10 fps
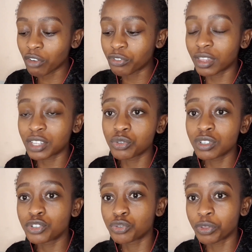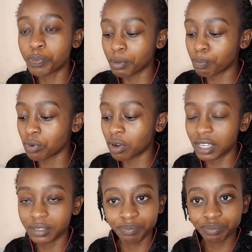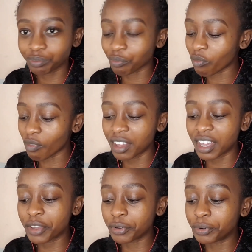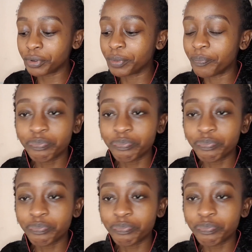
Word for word: For the sweet tooth people, here you go.